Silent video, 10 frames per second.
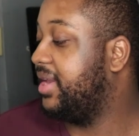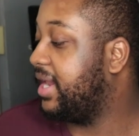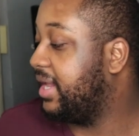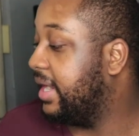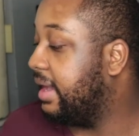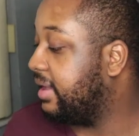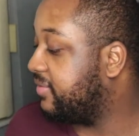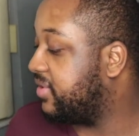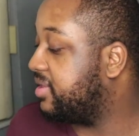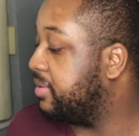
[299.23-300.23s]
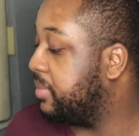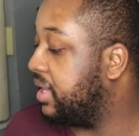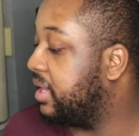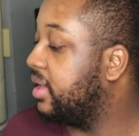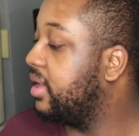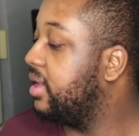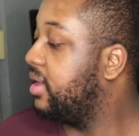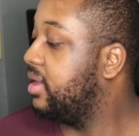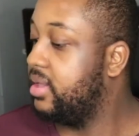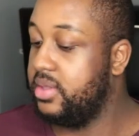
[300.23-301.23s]
they did not give it to me.
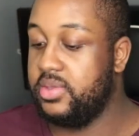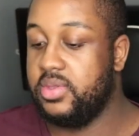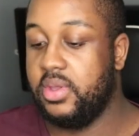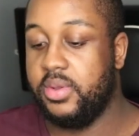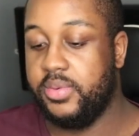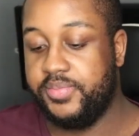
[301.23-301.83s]
So.